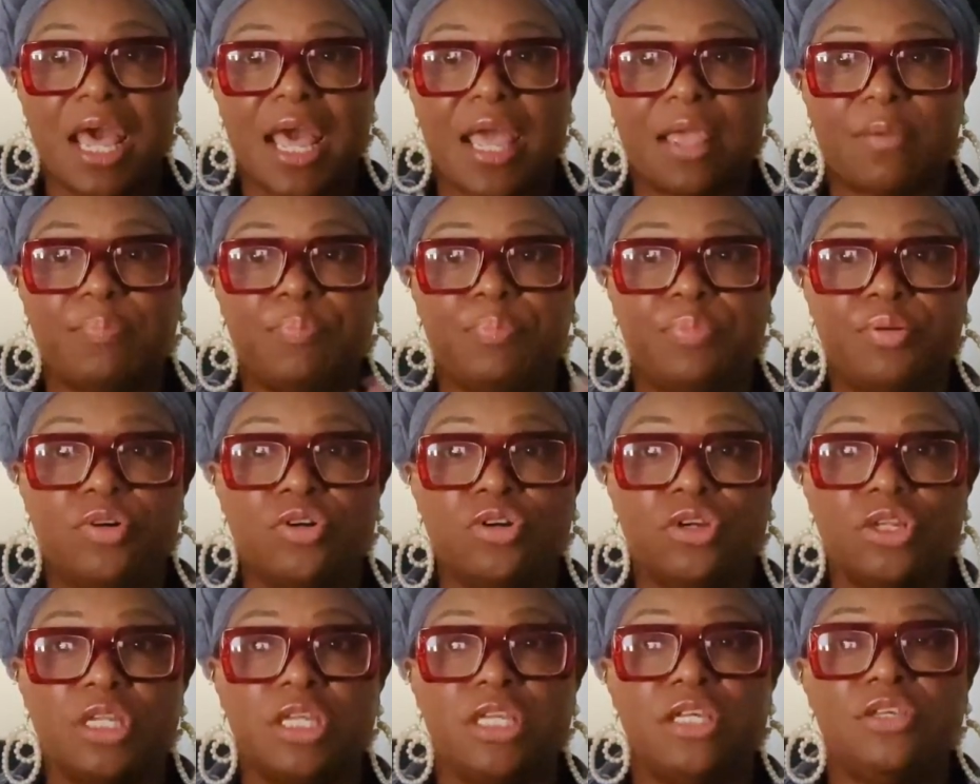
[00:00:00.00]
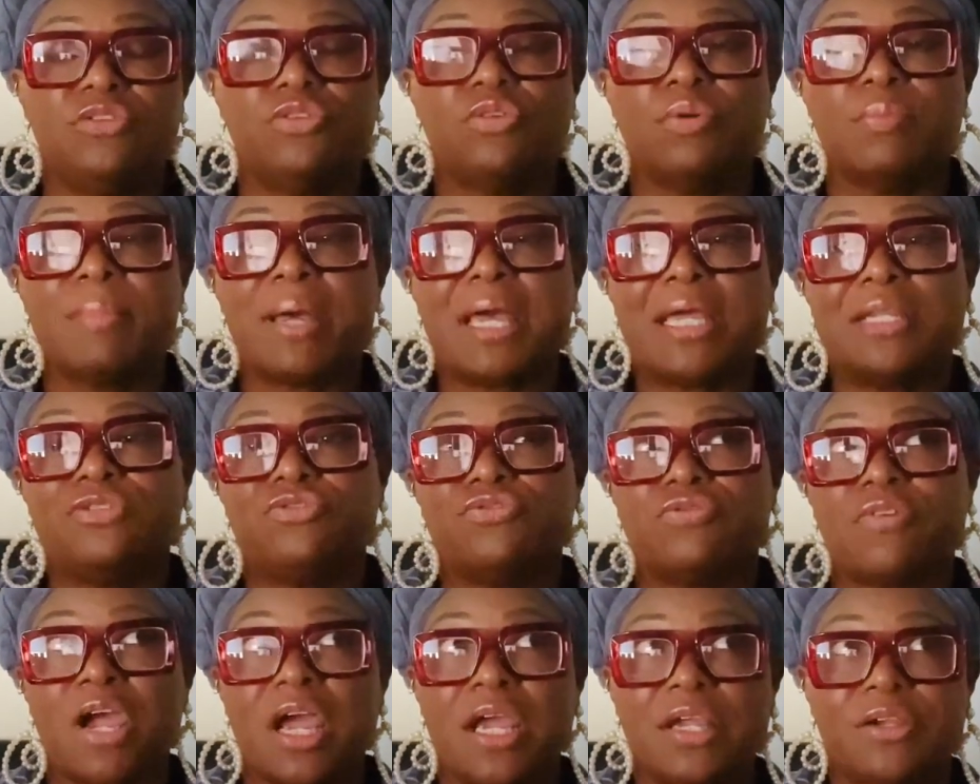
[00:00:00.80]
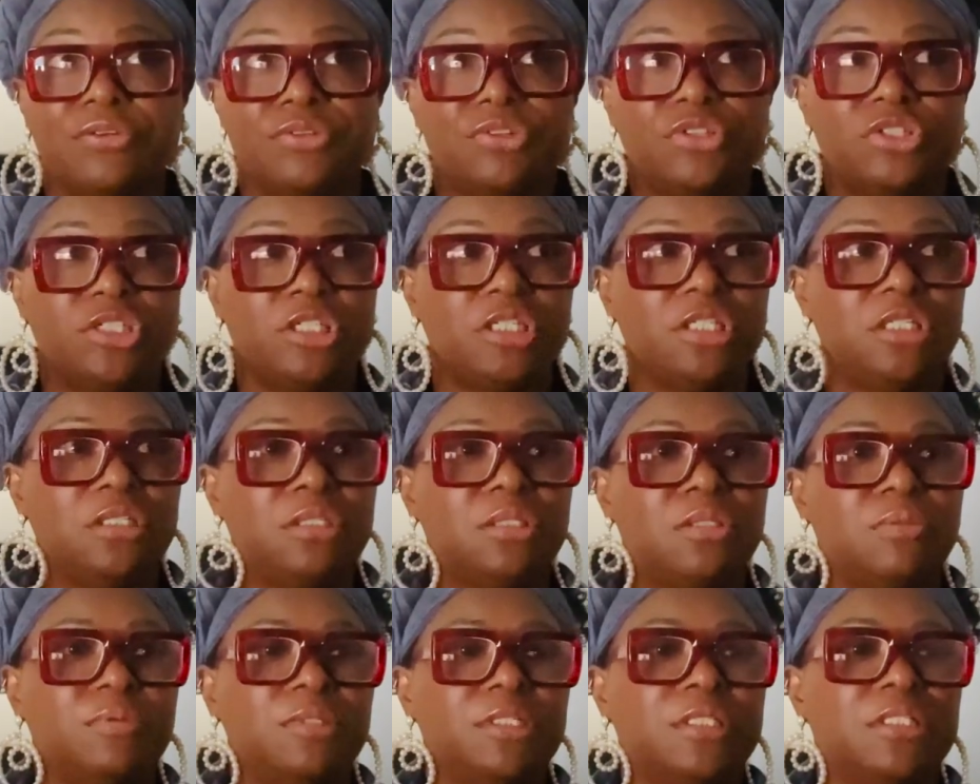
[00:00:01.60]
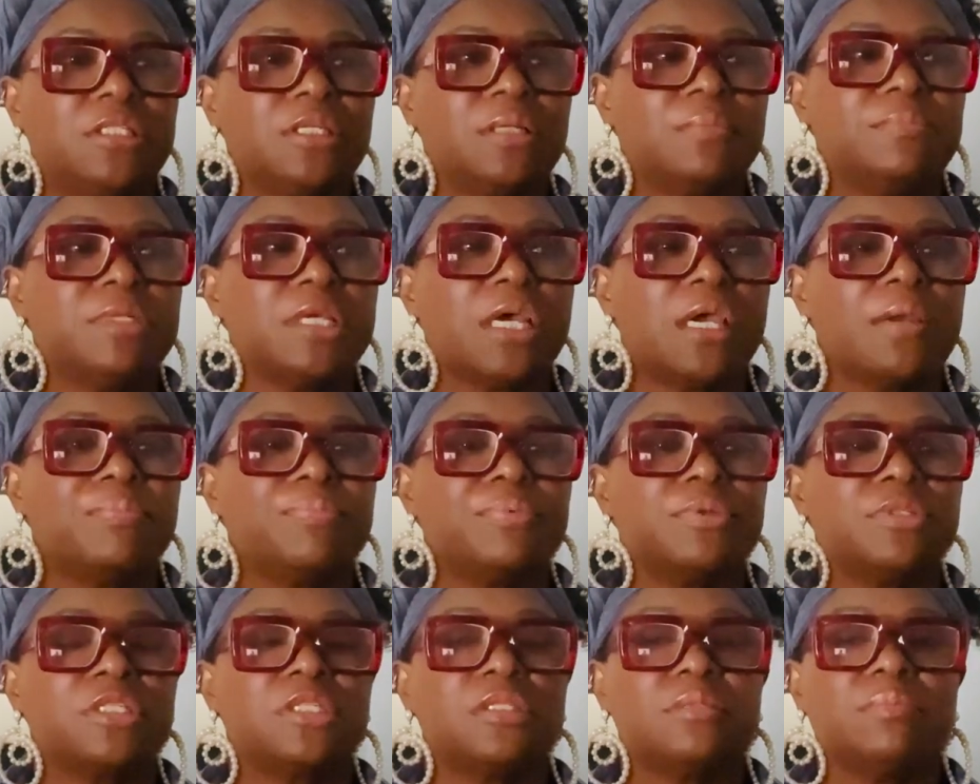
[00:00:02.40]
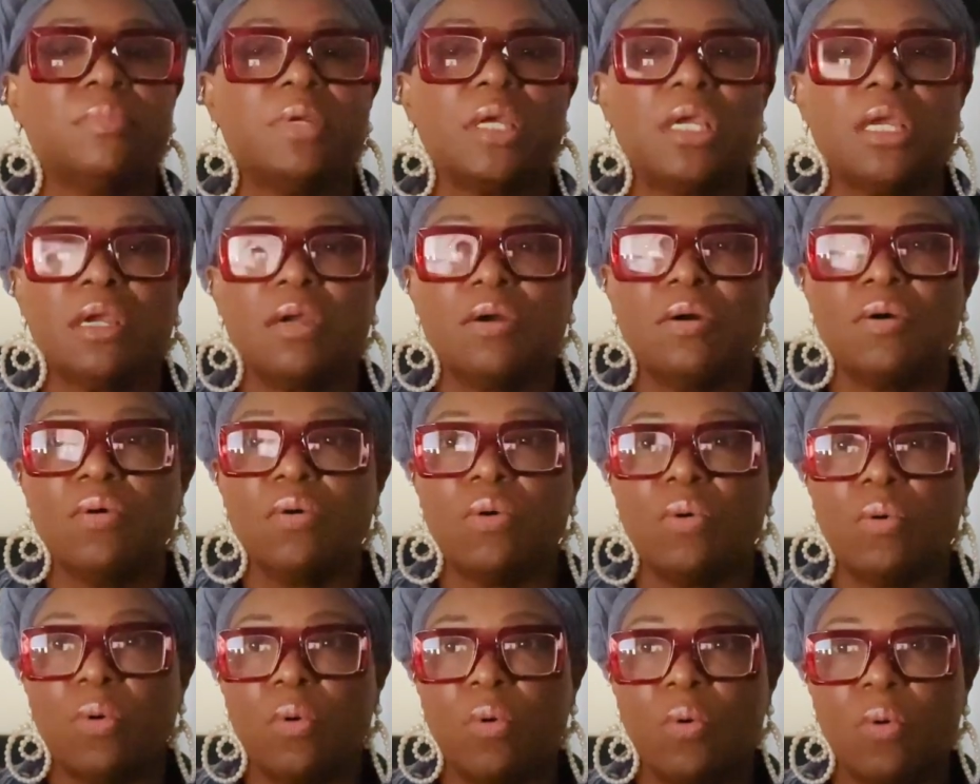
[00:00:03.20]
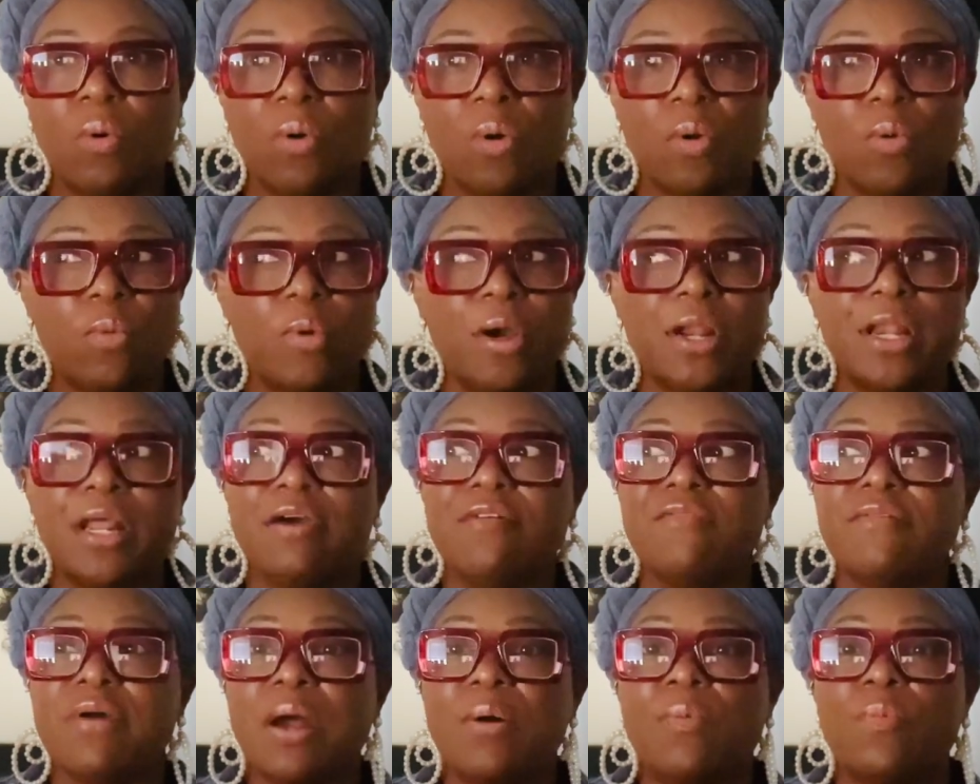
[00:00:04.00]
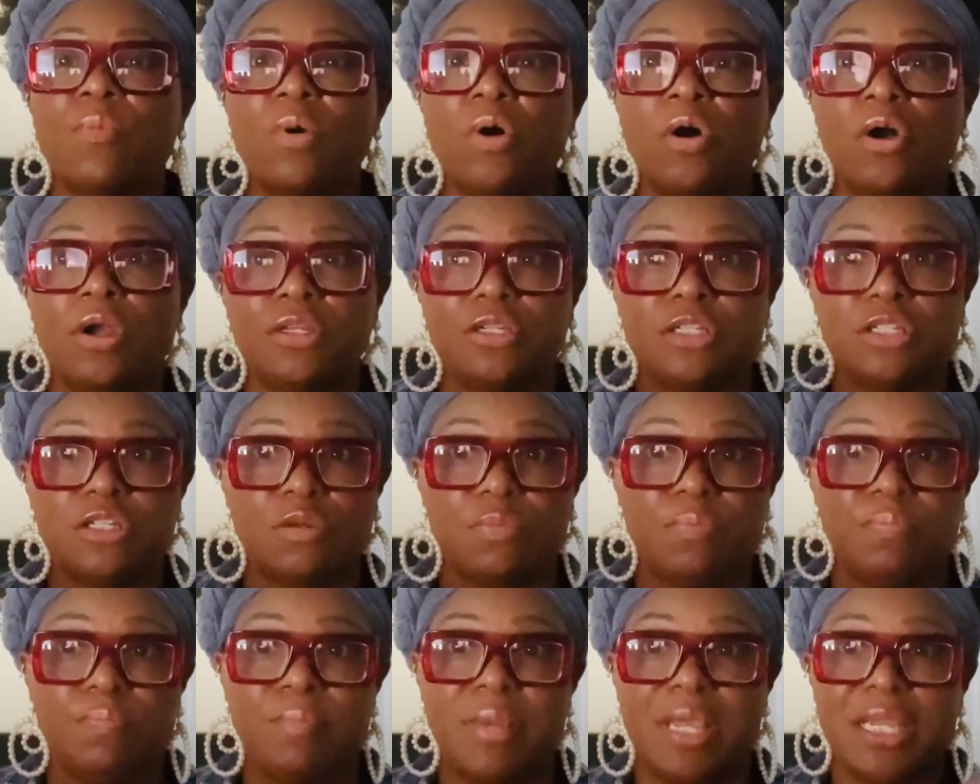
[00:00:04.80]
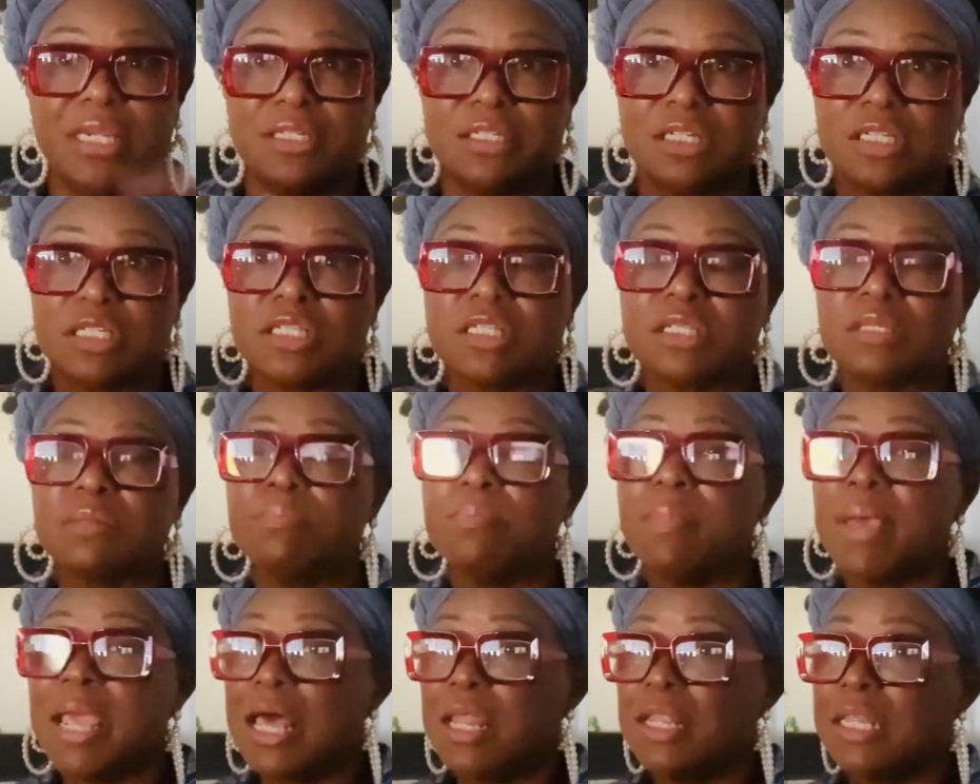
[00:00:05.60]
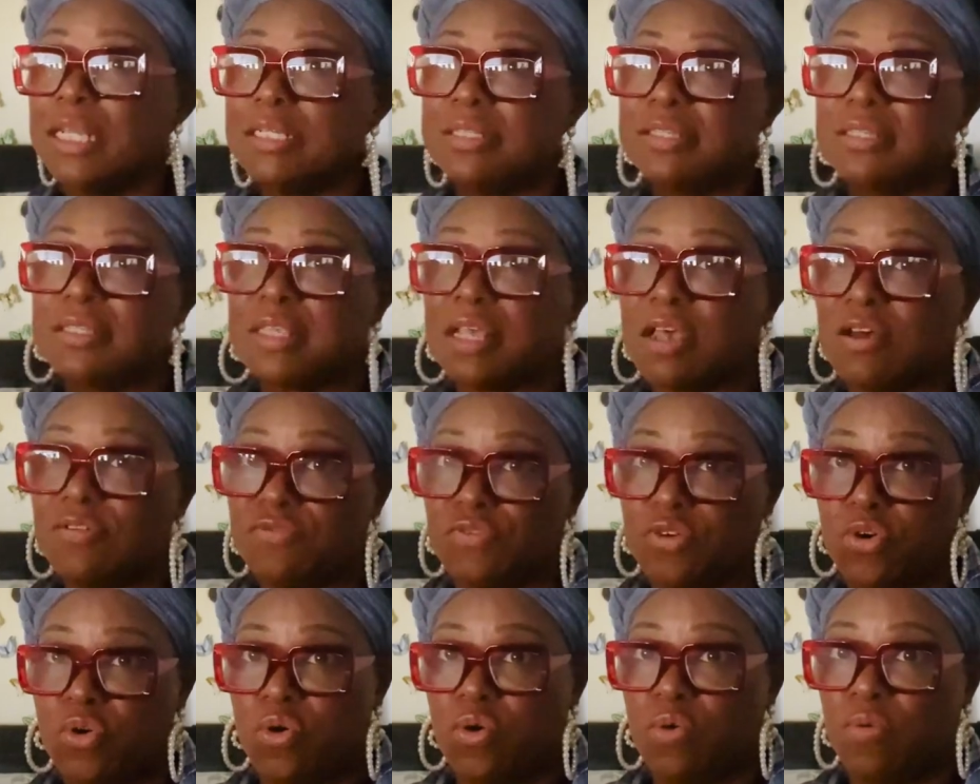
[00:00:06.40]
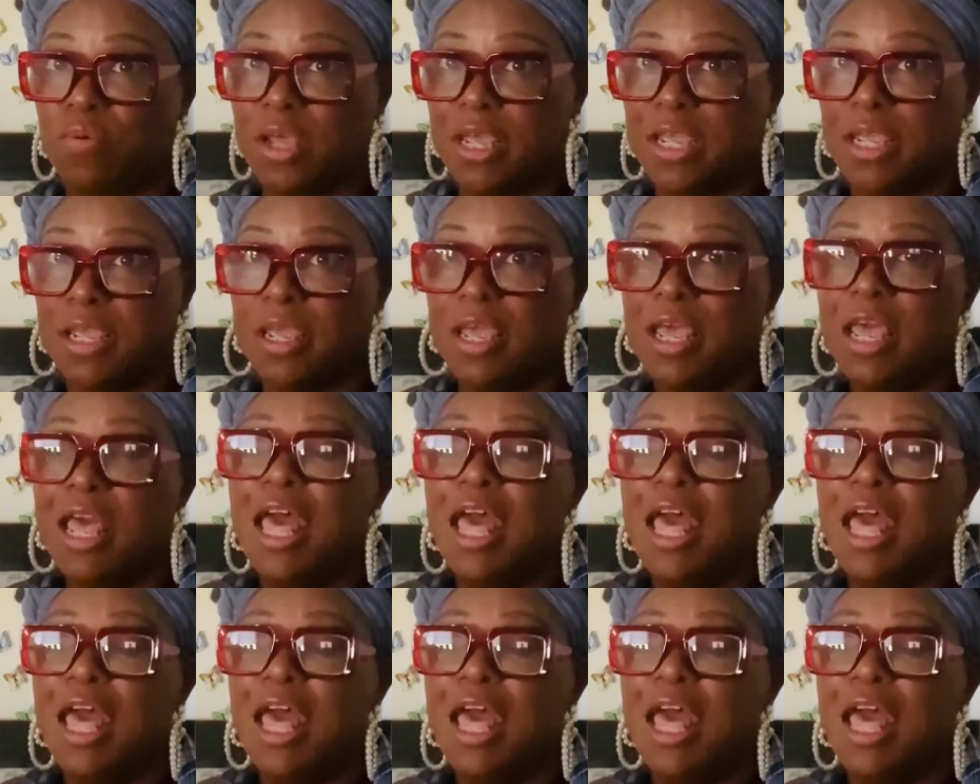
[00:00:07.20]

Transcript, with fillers: I put either my dryer sheets with some type of smell or whatever I want to make the smell itself go away.